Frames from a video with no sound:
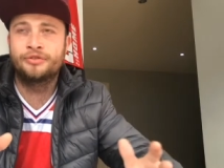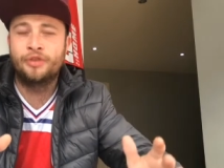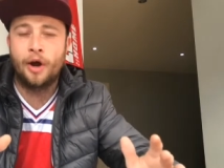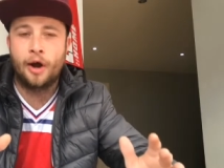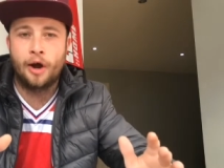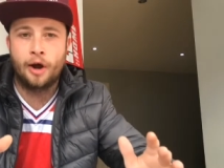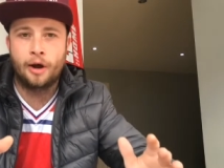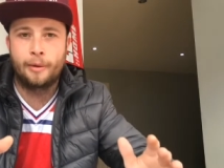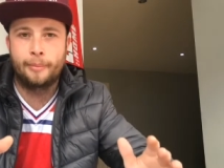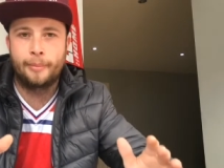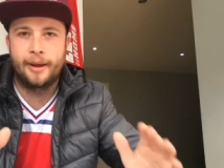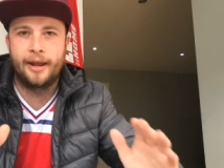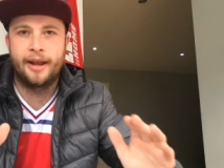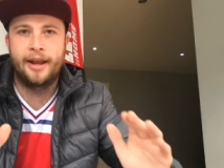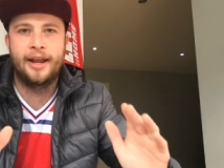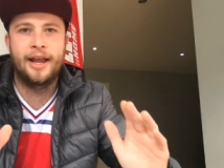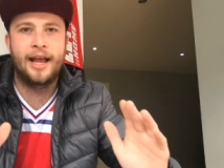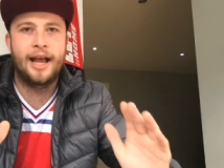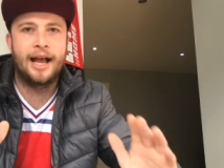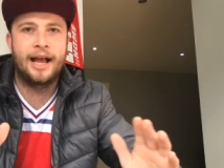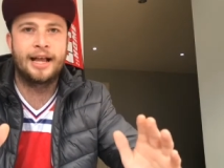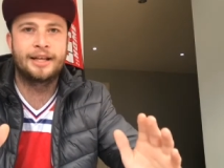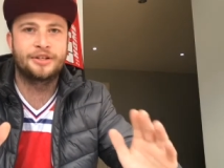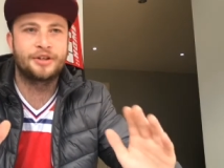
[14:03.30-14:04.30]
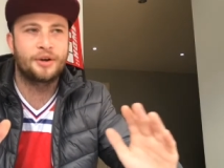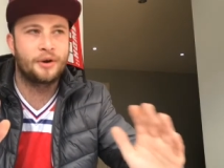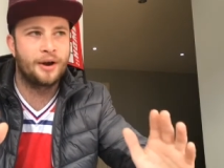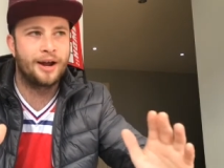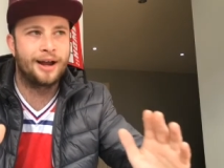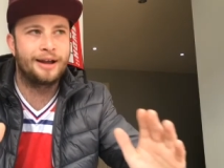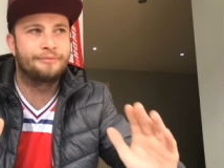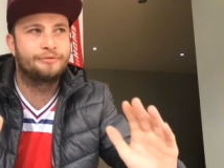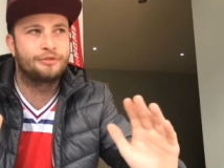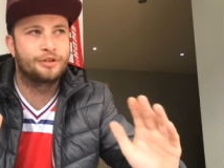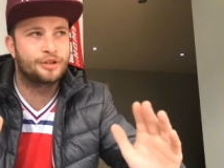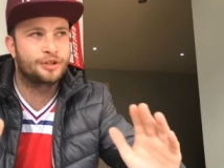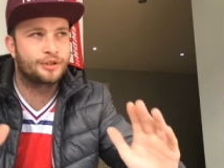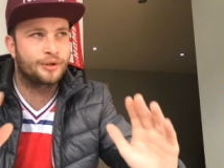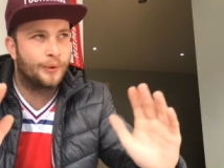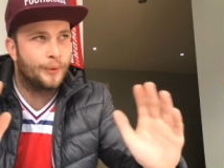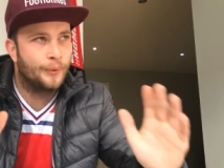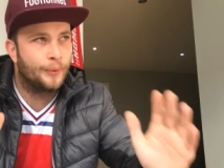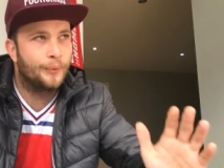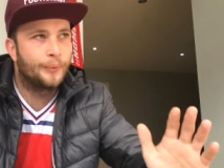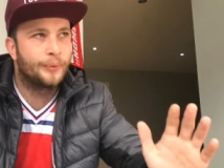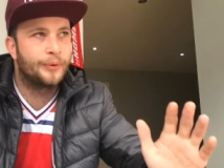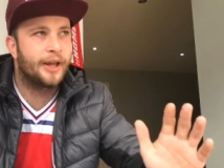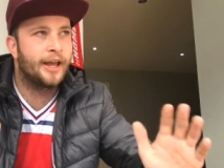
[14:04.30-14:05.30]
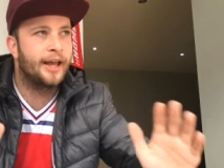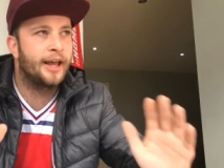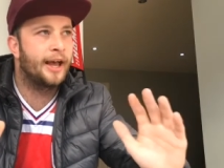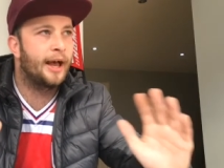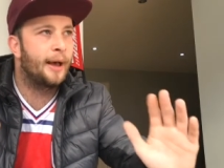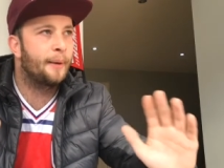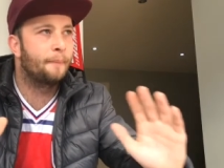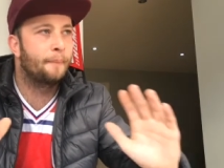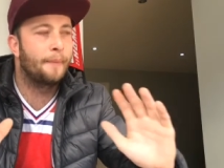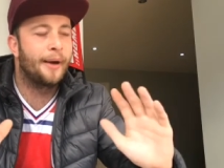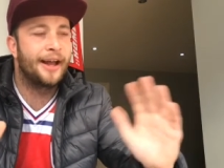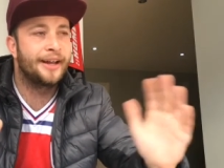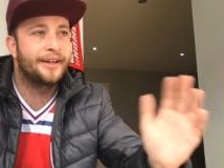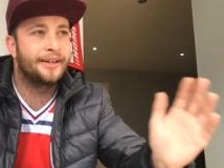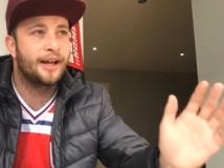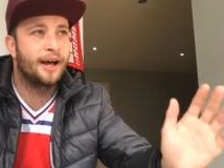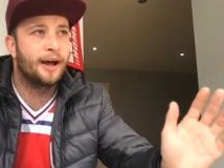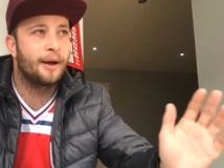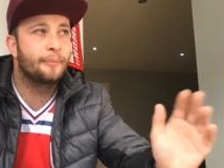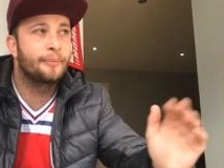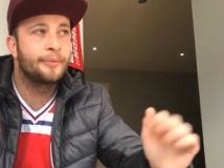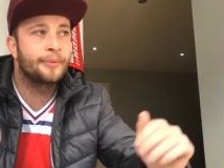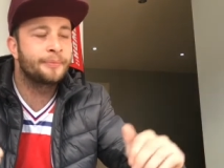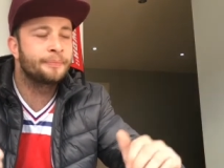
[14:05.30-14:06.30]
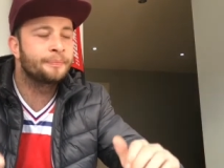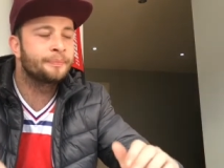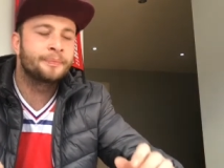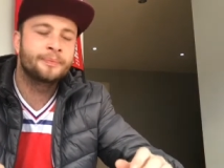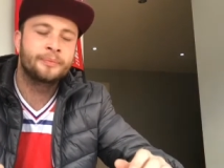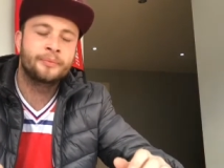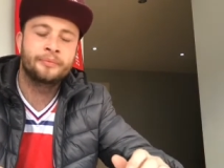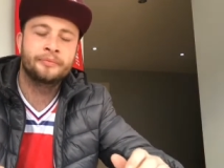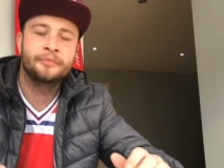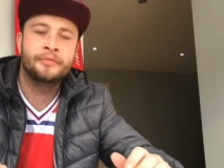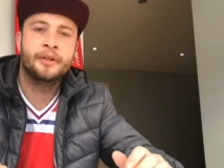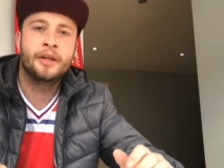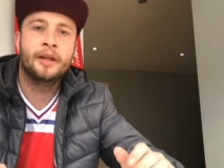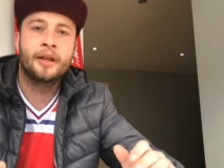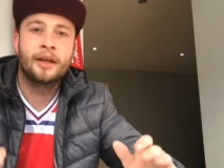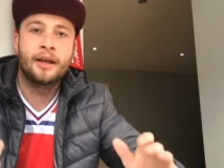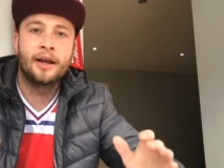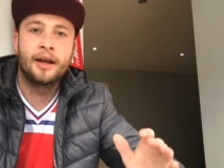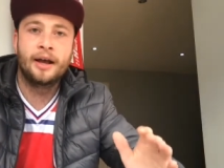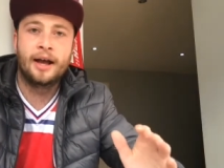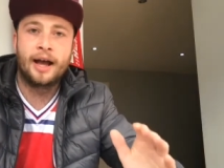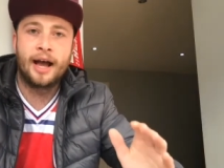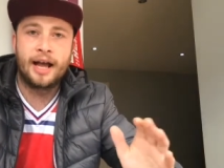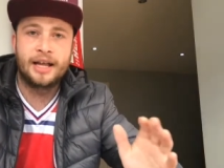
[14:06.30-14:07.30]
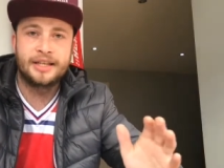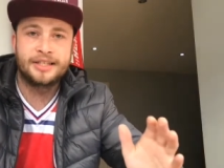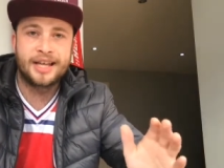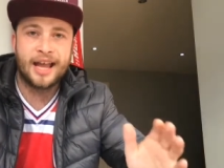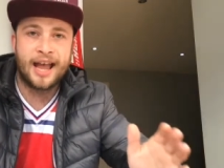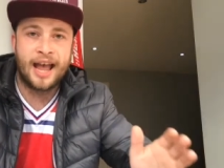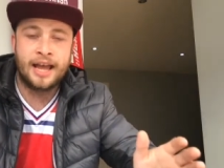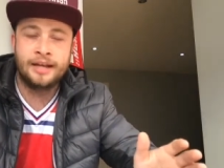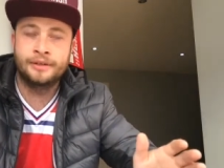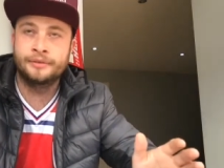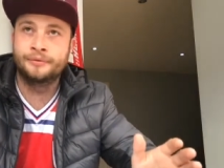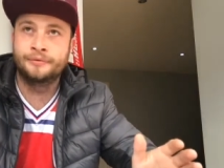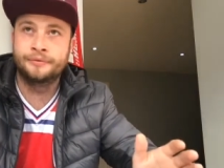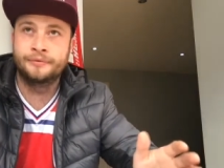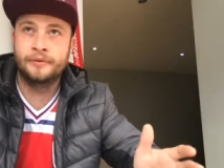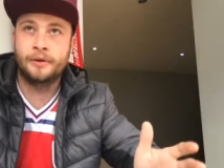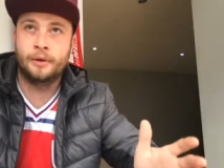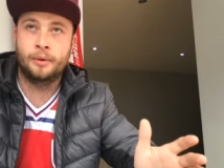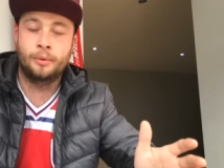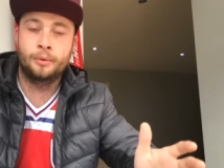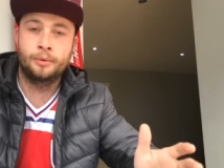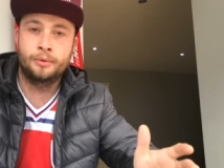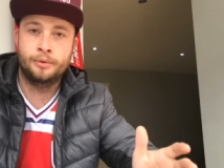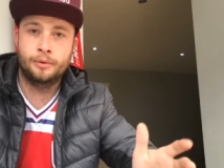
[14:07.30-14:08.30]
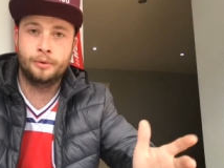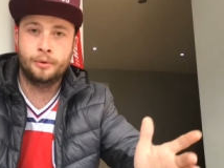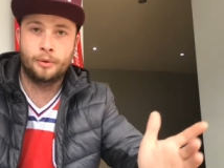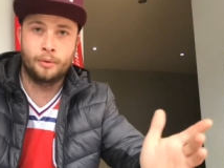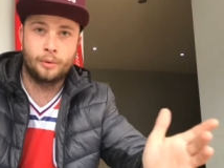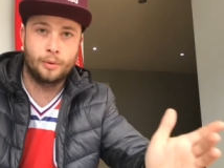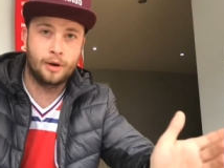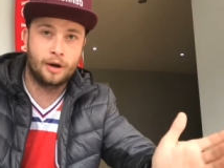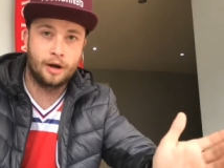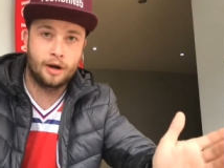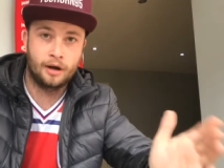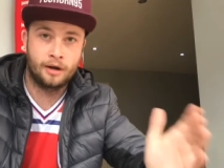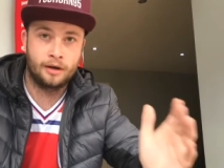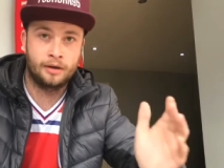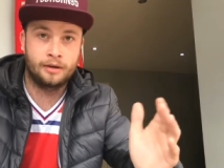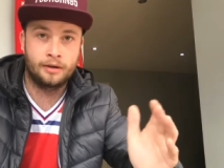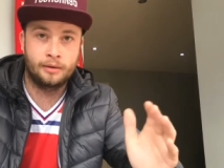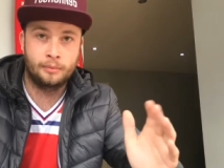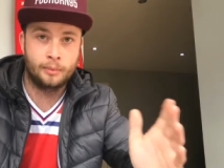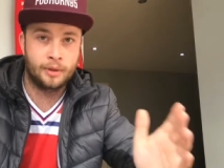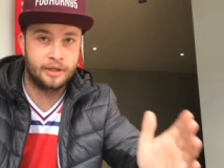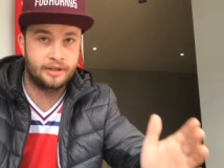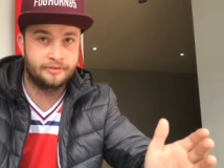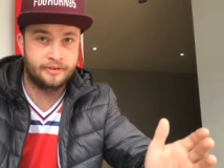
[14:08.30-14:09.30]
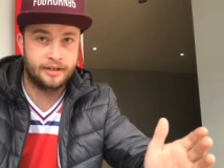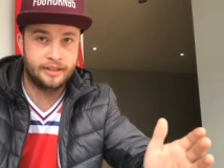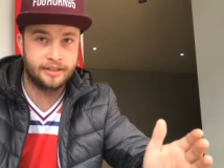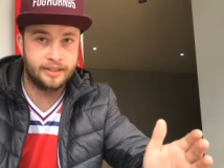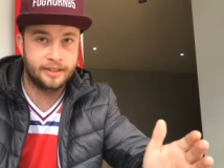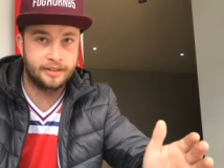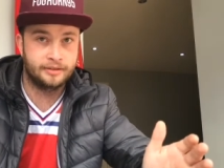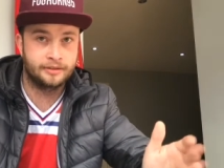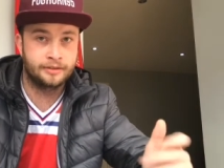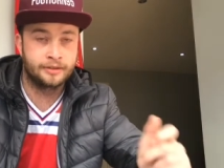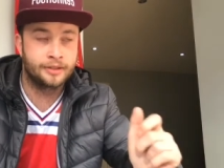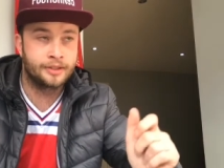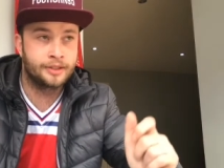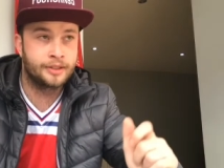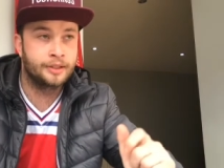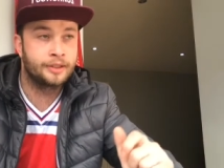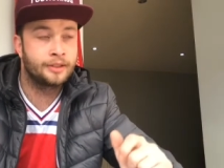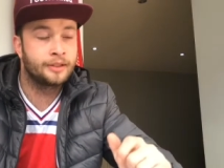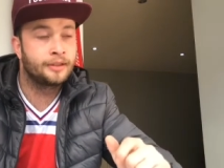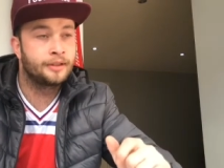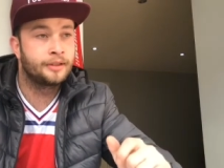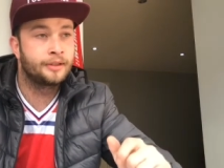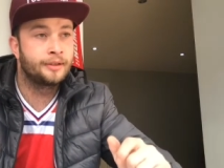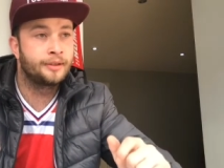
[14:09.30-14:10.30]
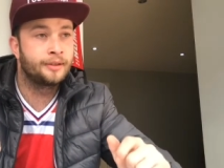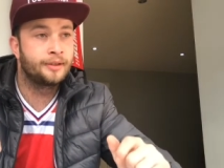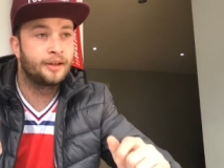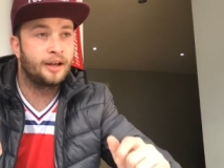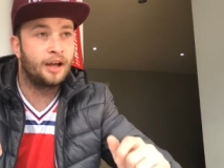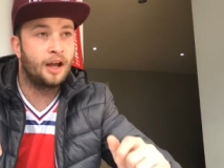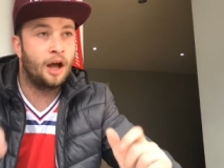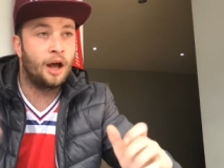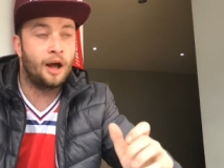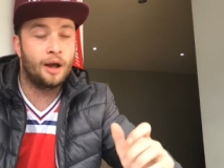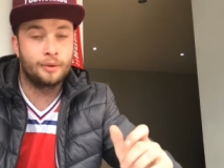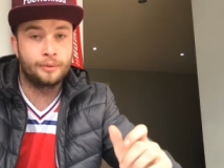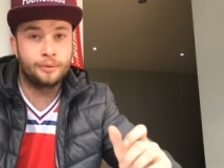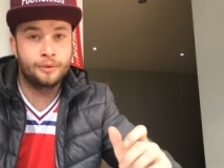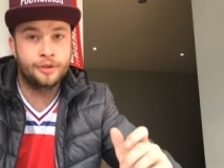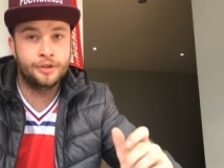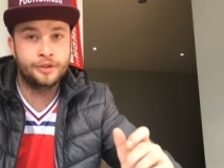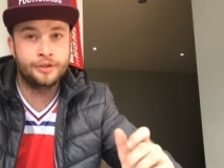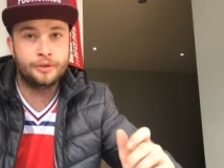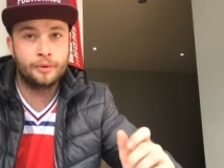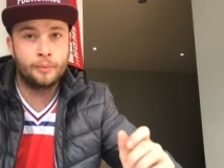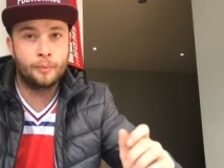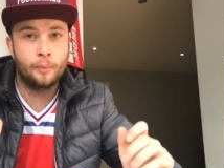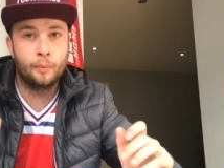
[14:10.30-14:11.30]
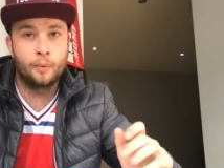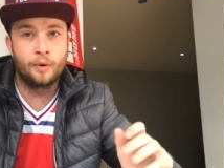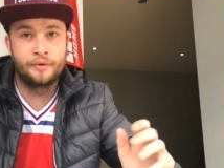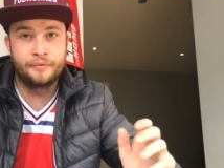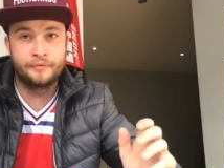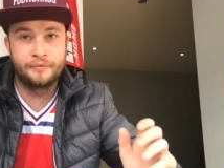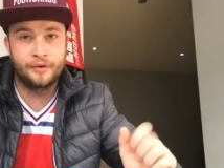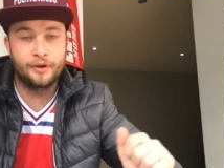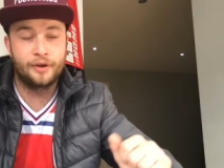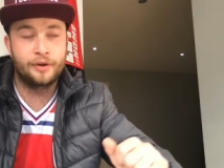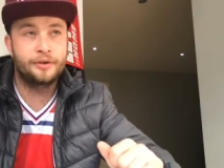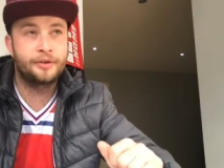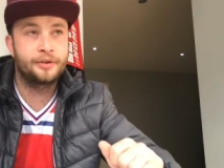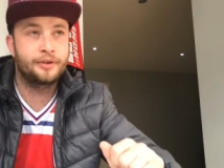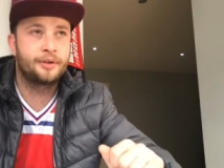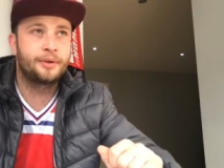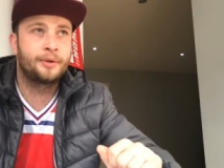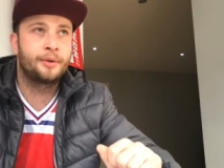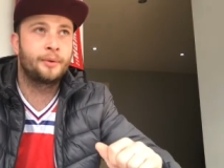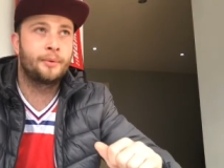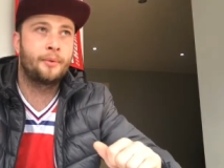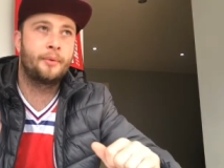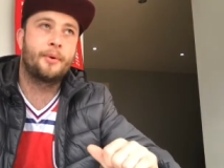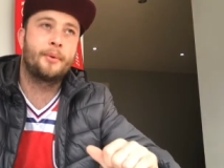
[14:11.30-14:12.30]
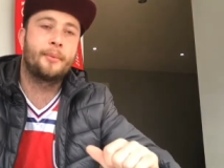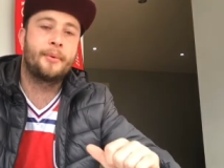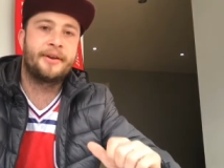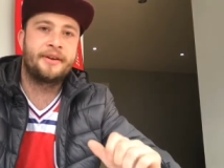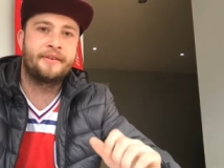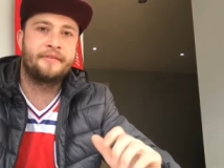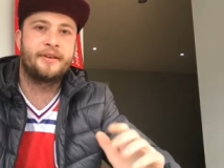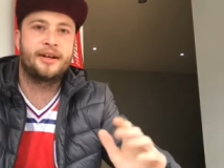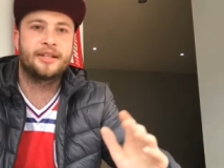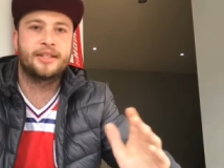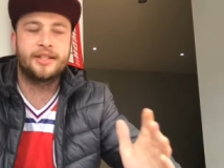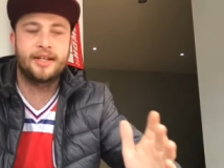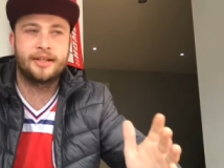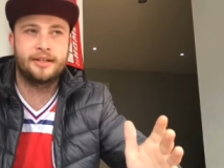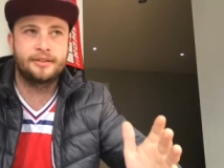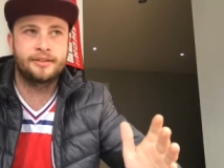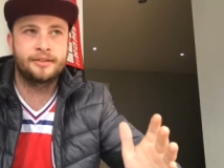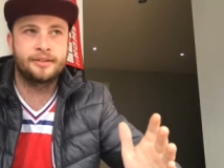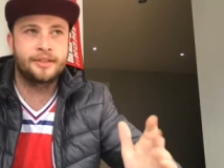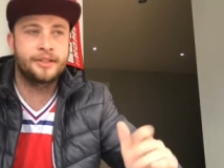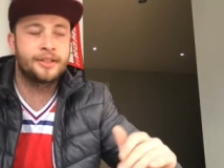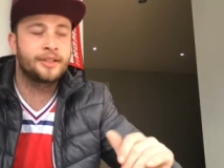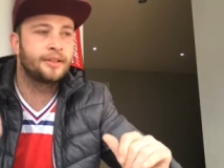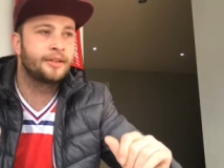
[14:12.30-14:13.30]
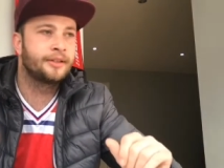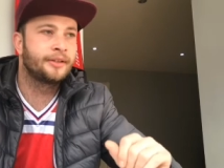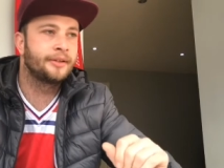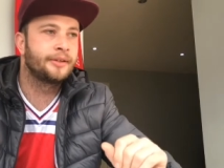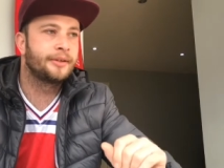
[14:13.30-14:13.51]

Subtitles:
Derby, as I've just called it and made up. As Enfield, who are one of our tenants, host Woodford, who are one of our tenants,